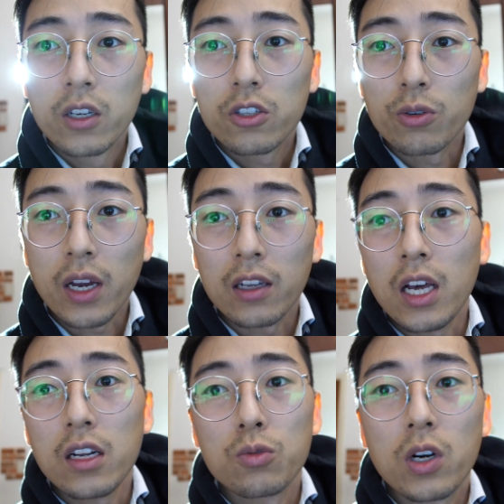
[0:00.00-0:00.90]
So yeah, a
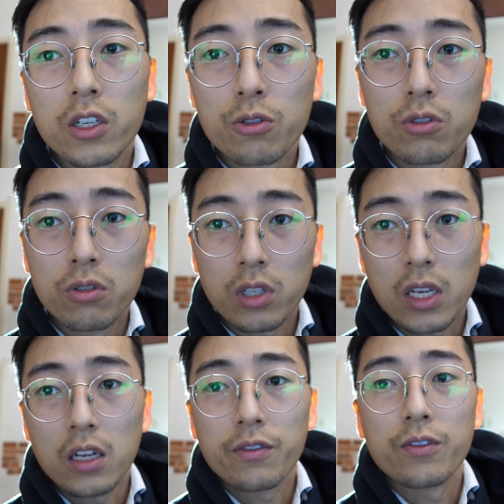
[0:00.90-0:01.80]
lot of work to do, a
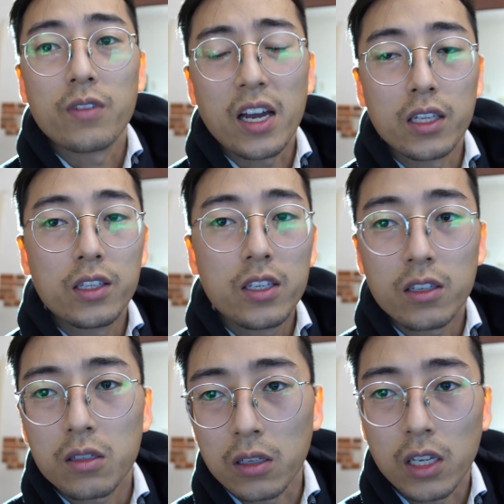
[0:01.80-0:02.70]
lot of
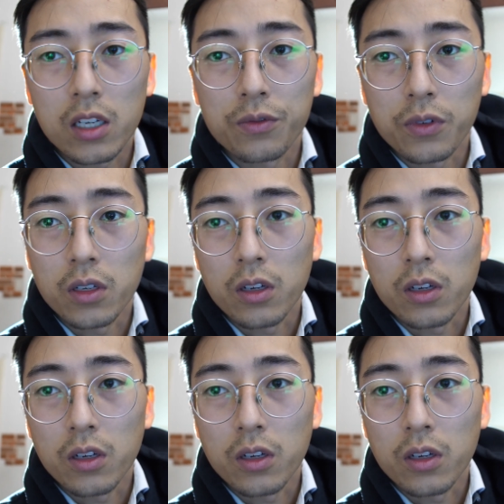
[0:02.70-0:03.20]
ideas, a lot of